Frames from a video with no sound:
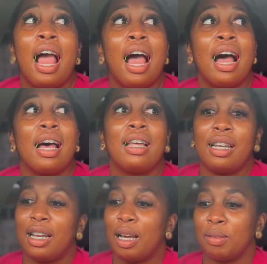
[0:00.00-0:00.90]

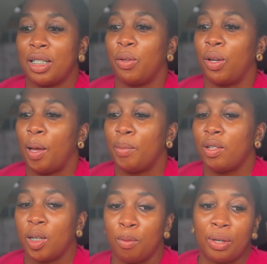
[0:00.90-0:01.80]
and I'm just like, okay, I'm gonna
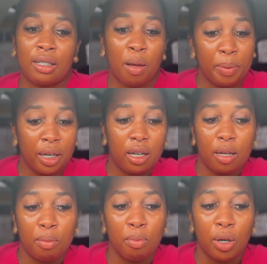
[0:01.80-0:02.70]
come up with a topic,
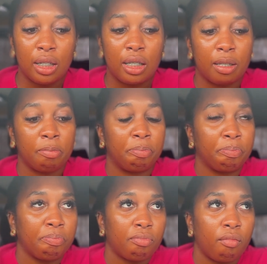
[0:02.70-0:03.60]
but
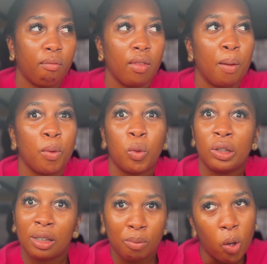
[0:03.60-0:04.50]
I
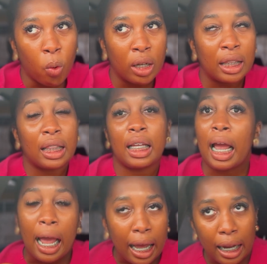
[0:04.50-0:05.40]
couldn't think about one.
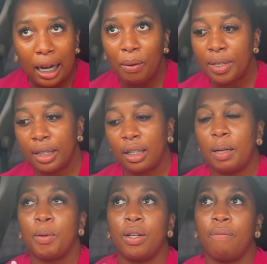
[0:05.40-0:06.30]
Then I was thinking
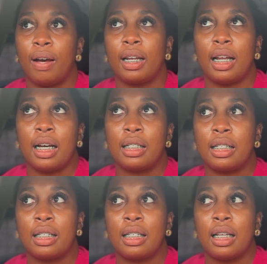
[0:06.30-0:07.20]
about the fact
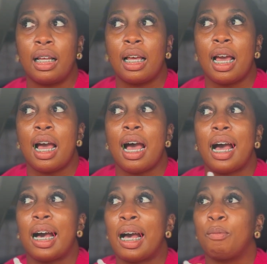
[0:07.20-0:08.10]
that
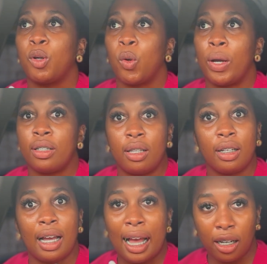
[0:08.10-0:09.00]
I'm going to the
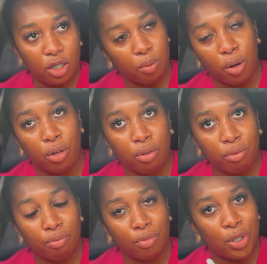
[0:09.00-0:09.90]
gynae
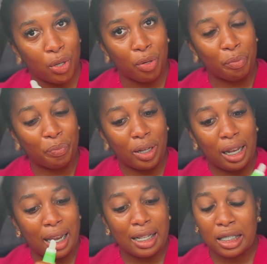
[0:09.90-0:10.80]
tomorrow, so
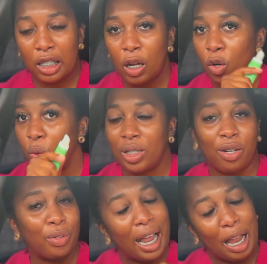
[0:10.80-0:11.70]
let's do it
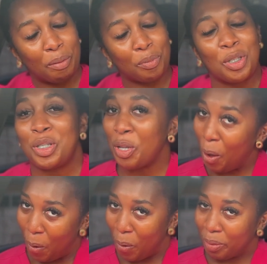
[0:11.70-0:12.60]
around that.
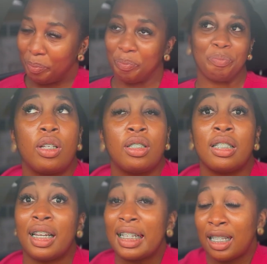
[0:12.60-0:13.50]
So
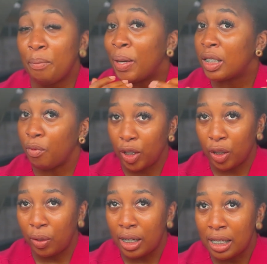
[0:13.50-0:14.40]
today's Yappings
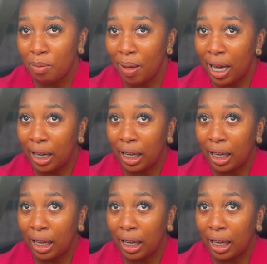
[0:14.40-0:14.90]
video is my